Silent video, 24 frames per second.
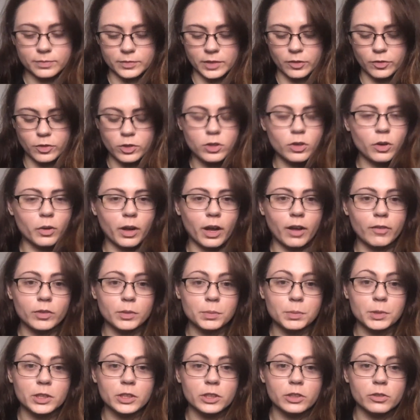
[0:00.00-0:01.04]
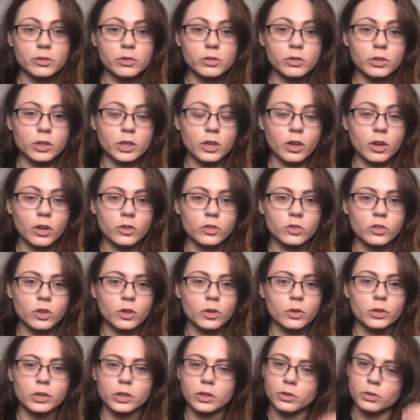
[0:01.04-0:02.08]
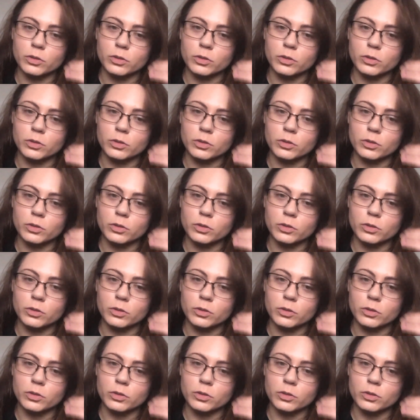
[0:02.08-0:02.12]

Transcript: If you don't have a balloon, you could also